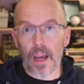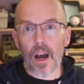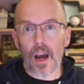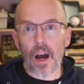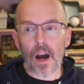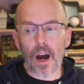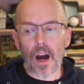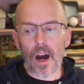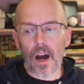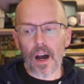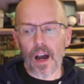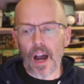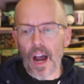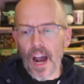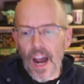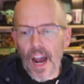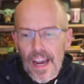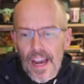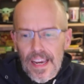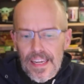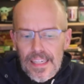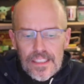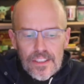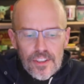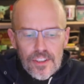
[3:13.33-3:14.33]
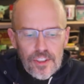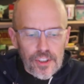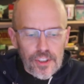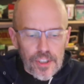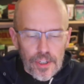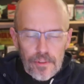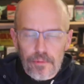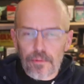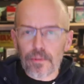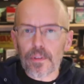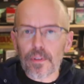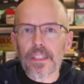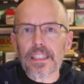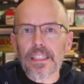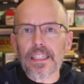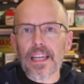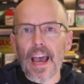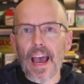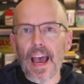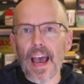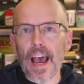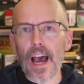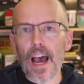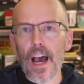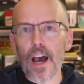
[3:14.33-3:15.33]
I generally
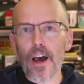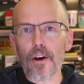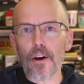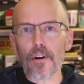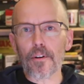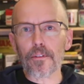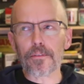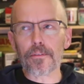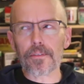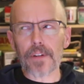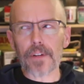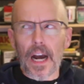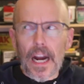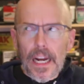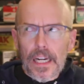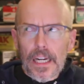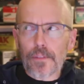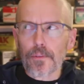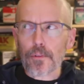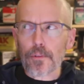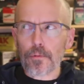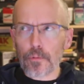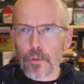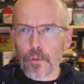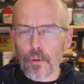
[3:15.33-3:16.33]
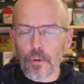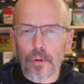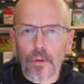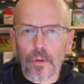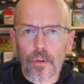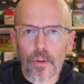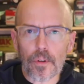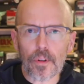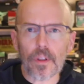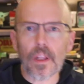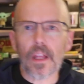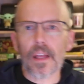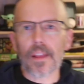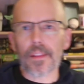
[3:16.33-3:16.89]
have kind of a rule